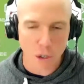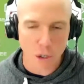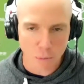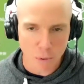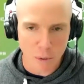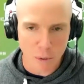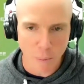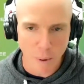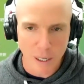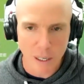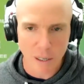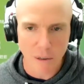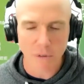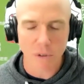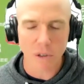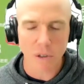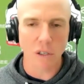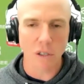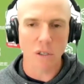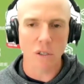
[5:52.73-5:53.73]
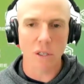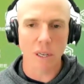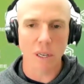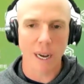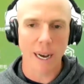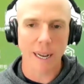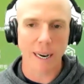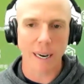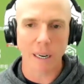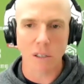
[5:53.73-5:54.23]
perspective, because this is
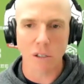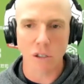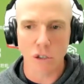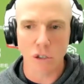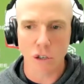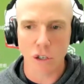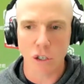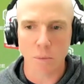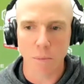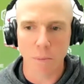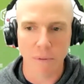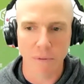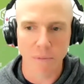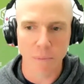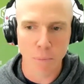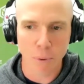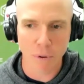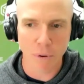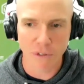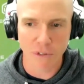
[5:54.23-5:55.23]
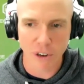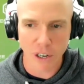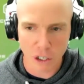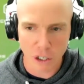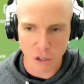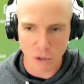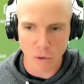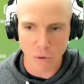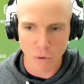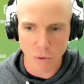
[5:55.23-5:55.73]
targeted at nutrition
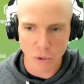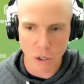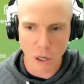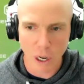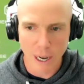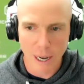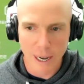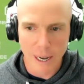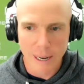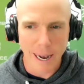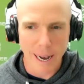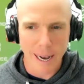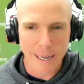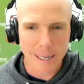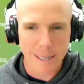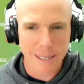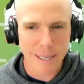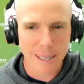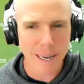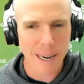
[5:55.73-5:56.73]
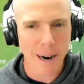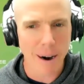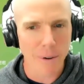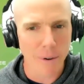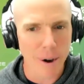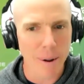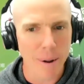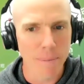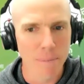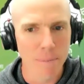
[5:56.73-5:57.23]
professionals, a
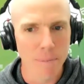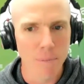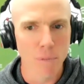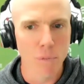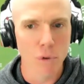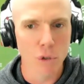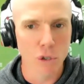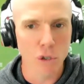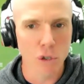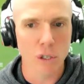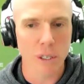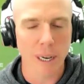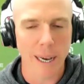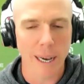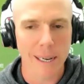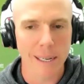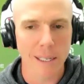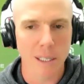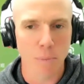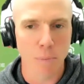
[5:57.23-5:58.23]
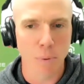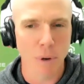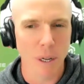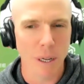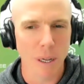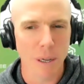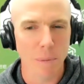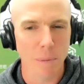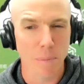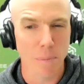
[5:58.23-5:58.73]
CRM, would you say, is a
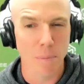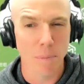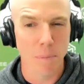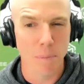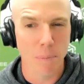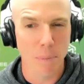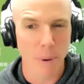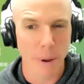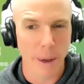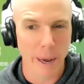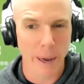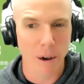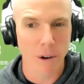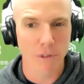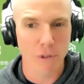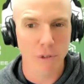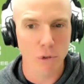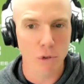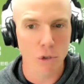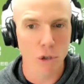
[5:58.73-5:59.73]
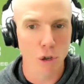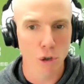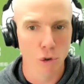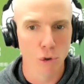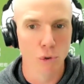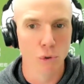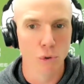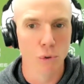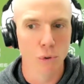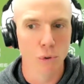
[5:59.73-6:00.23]
pretty powerful
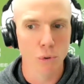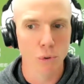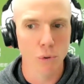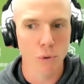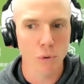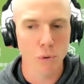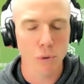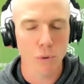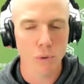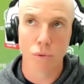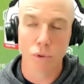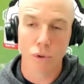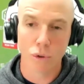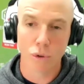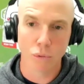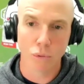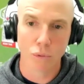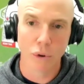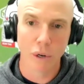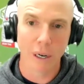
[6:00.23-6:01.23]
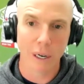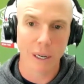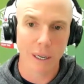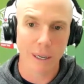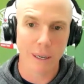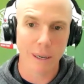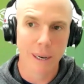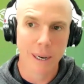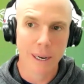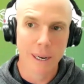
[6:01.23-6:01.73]
tool to
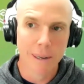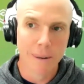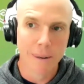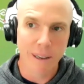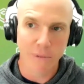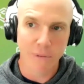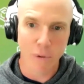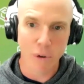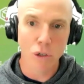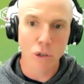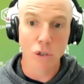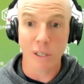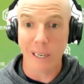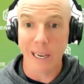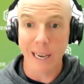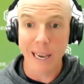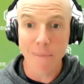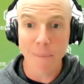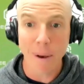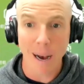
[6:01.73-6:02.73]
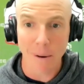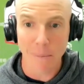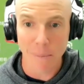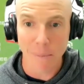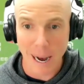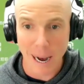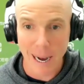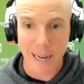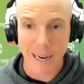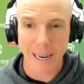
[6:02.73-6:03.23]
really, if we're using email
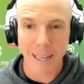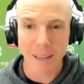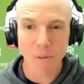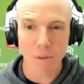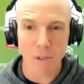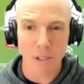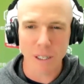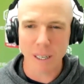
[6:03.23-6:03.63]
marketing, which